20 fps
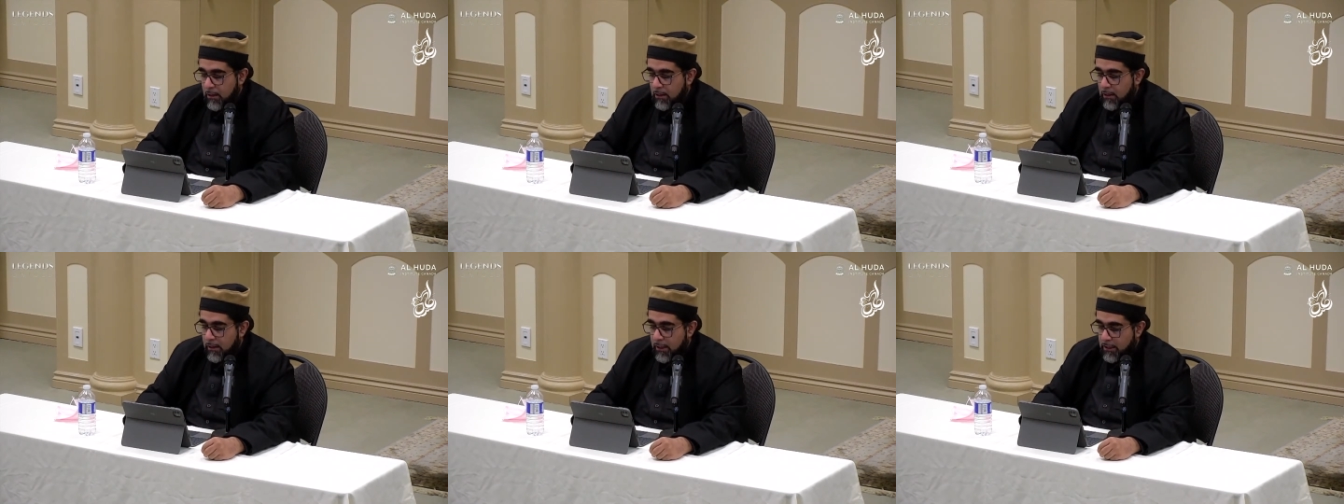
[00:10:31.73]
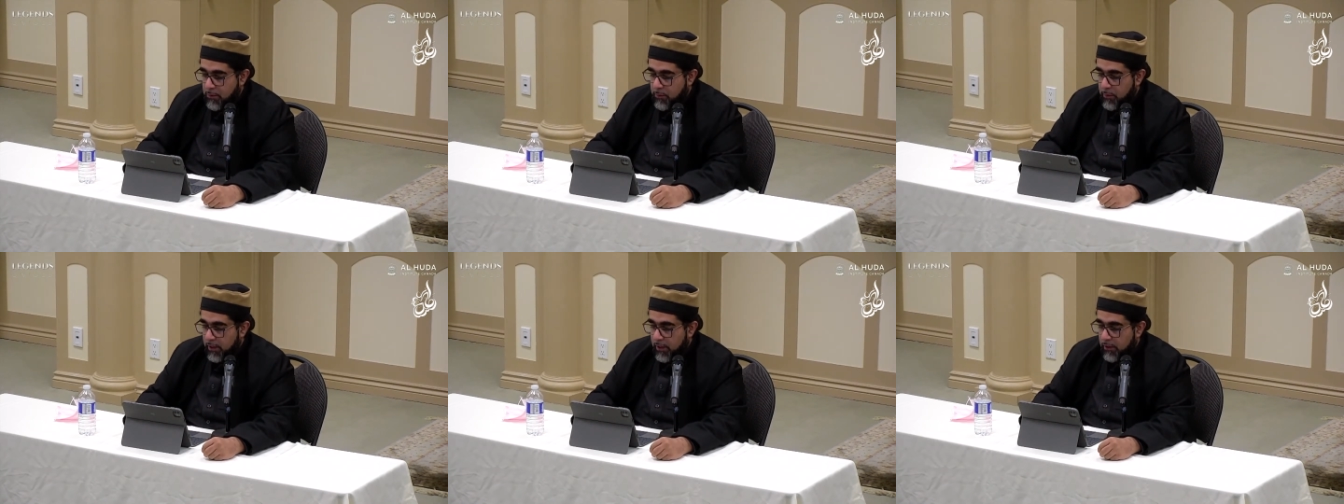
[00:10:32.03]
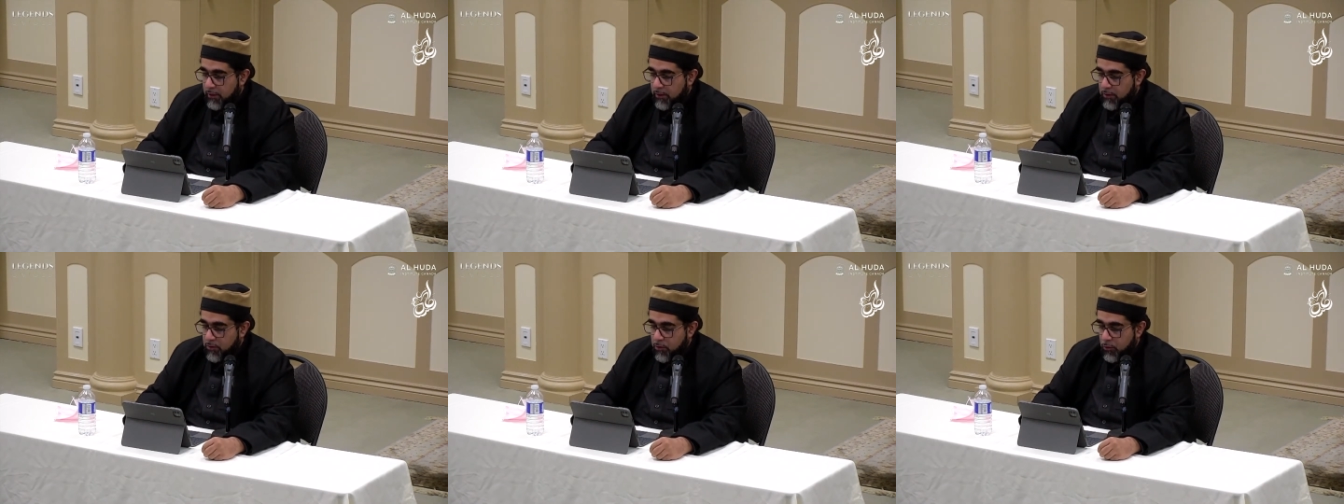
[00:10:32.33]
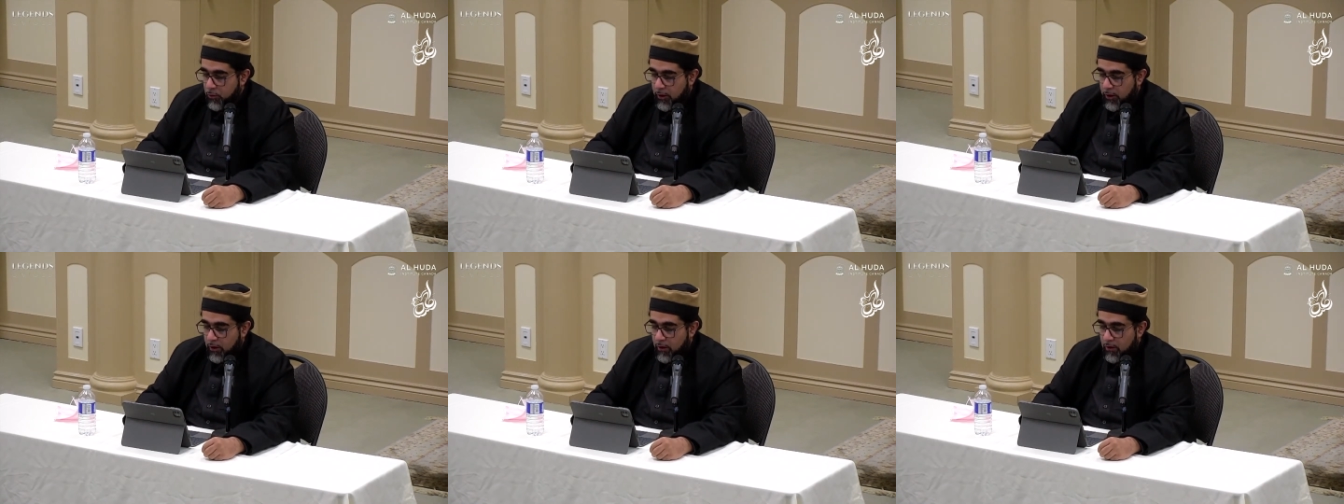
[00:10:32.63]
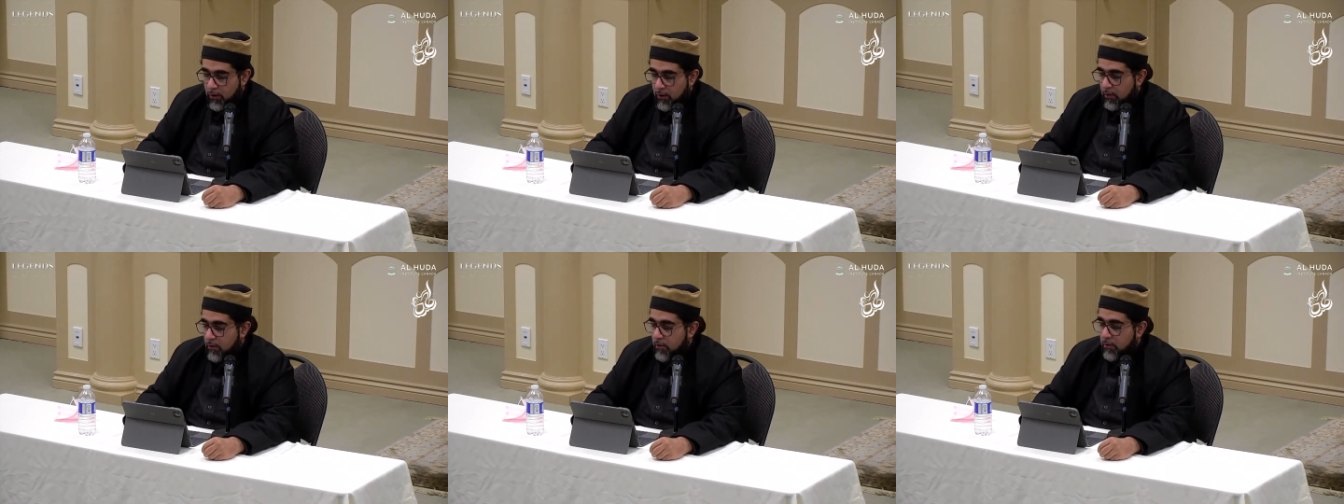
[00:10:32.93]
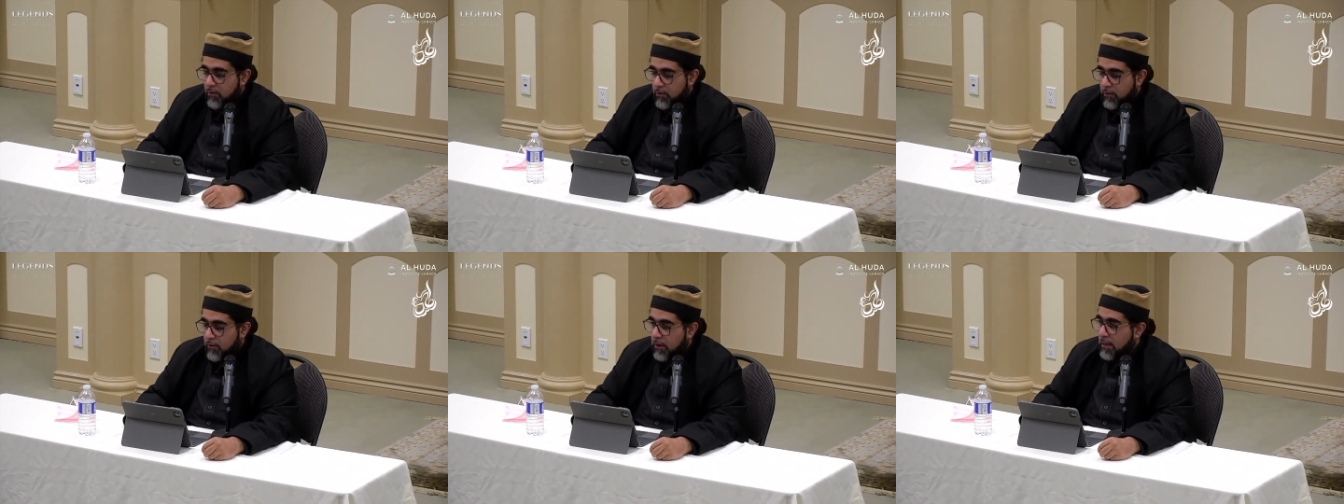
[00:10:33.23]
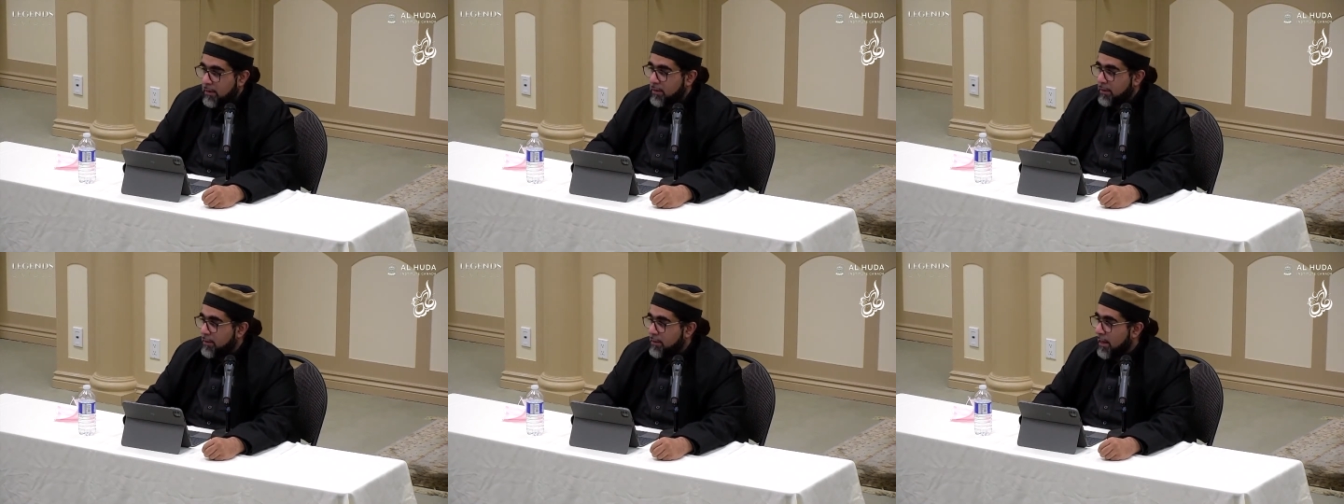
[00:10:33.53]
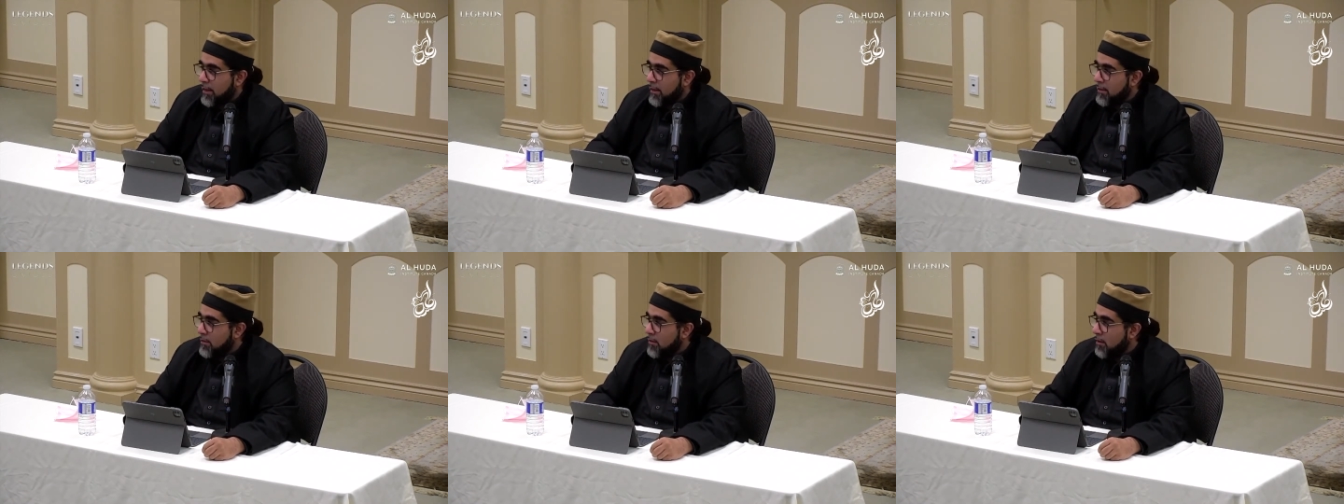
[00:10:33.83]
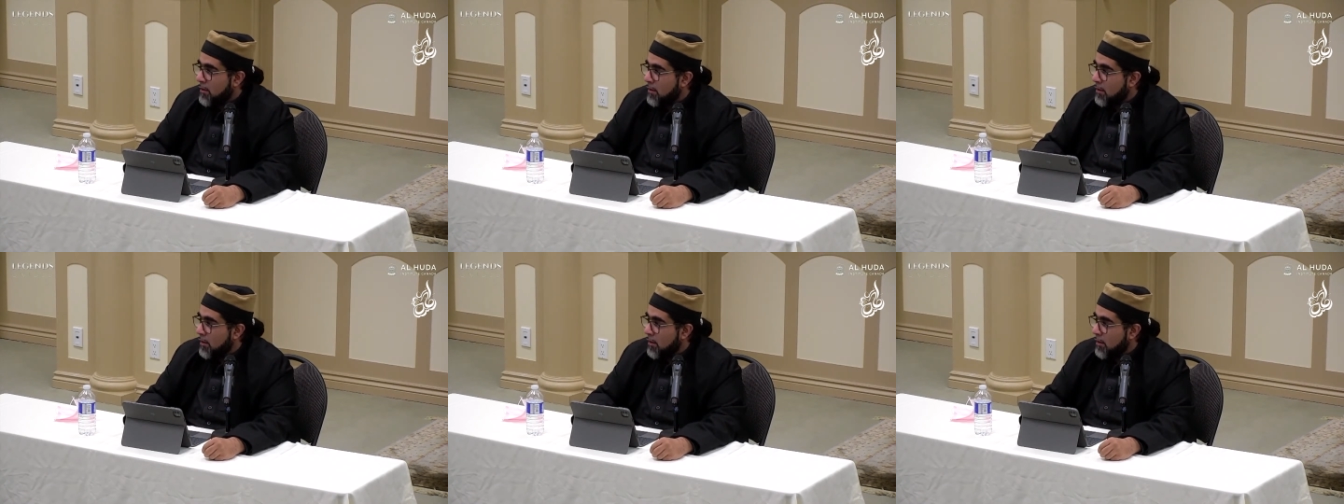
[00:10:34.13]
let's begin the story. You guys excited?